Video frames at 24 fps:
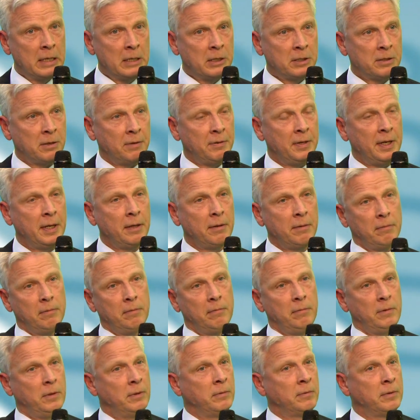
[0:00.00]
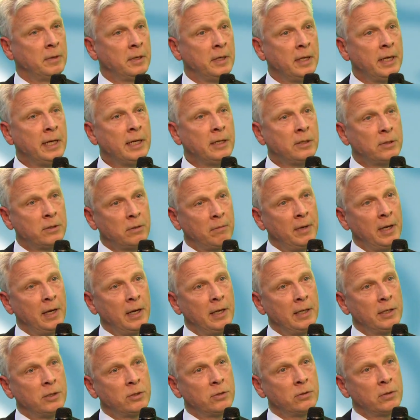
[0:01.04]
So I think you would need
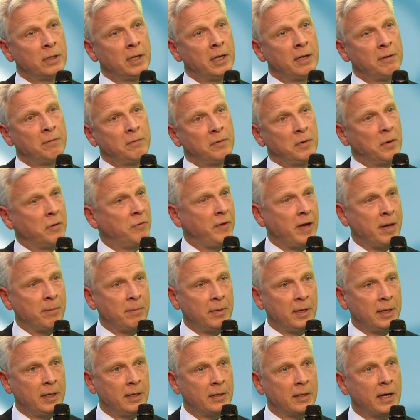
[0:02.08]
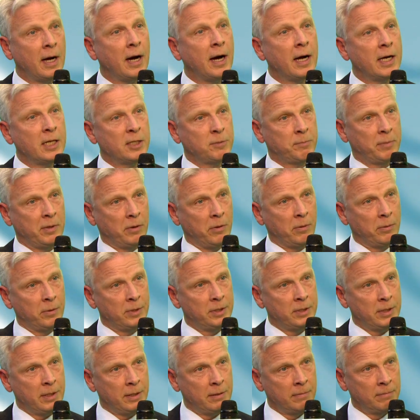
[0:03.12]
really to give your family the highest
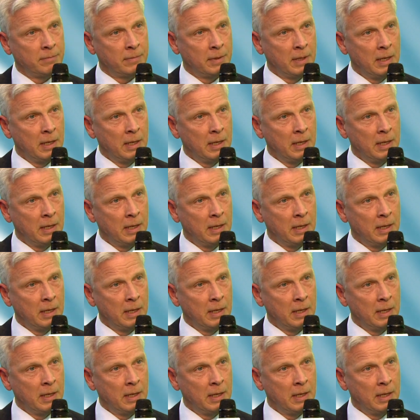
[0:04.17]
priority